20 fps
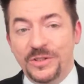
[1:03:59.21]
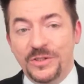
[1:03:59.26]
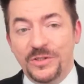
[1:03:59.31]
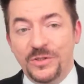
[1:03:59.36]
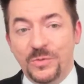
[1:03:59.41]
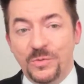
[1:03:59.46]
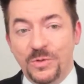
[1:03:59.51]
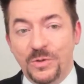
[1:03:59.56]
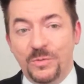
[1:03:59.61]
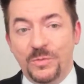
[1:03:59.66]
This
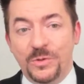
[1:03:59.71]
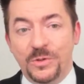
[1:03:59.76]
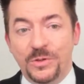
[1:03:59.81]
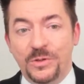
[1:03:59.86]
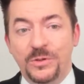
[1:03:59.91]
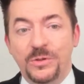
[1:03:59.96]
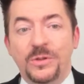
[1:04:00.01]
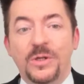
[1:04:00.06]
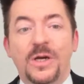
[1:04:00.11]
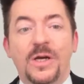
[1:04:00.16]
is a World War
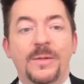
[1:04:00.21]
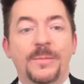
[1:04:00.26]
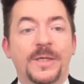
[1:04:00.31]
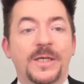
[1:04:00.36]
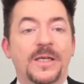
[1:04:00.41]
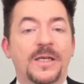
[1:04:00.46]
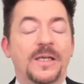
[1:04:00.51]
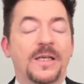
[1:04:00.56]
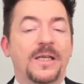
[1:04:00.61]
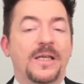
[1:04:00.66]
II
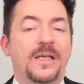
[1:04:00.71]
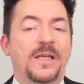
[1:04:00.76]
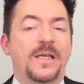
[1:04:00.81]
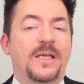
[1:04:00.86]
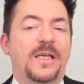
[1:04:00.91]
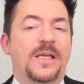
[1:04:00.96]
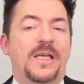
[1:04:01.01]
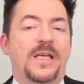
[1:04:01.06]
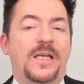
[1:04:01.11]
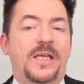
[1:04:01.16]
comic.
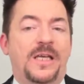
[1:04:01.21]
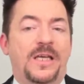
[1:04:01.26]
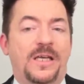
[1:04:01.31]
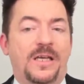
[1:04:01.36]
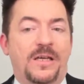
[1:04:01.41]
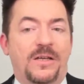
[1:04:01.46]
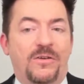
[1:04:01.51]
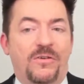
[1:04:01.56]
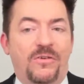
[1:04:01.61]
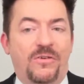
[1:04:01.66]

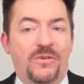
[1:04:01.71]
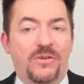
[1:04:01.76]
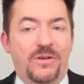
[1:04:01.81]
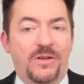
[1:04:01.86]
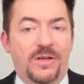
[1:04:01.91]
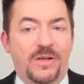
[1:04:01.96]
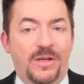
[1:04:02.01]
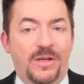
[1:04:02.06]
And